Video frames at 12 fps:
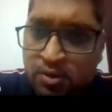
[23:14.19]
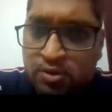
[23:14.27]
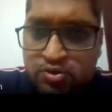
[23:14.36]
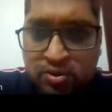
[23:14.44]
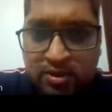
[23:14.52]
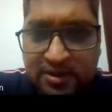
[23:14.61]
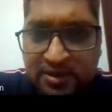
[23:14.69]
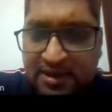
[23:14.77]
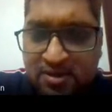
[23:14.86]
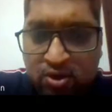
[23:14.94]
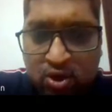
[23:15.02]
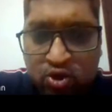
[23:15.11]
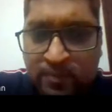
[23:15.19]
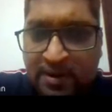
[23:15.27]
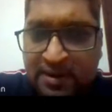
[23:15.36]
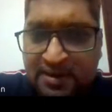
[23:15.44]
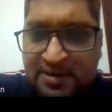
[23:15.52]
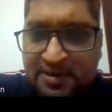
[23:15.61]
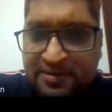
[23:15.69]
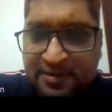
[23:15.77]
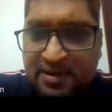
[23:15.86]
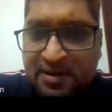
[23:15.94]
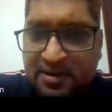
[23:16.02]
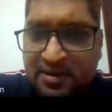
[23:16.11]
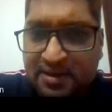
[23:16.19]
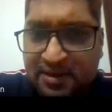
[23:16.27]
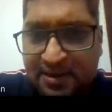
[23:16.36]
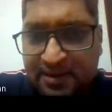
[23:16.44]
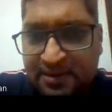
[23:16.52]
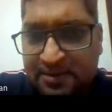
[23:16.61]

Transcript: So it get automatically triggered, and